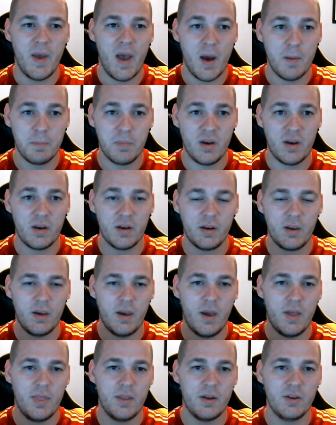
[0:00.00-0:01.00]

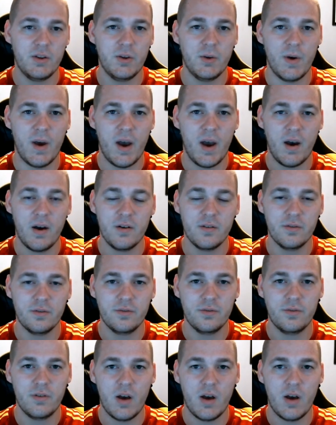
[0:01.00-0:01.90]
epic, and then you have